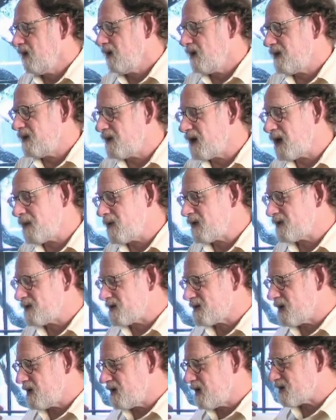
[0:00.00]
And then I went to
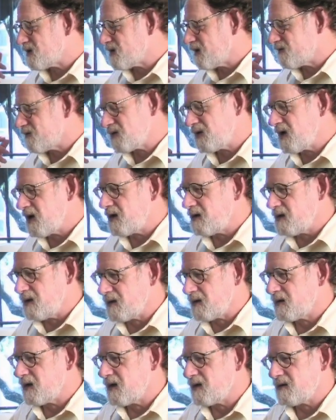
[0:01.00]
SF State,
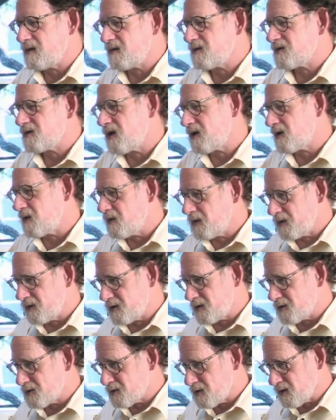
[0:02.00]
and instead of going
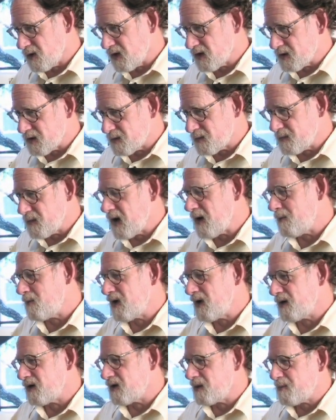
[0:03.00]
into journalism, I
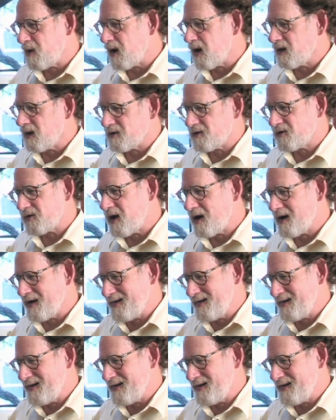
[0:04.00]
went into poli-sci.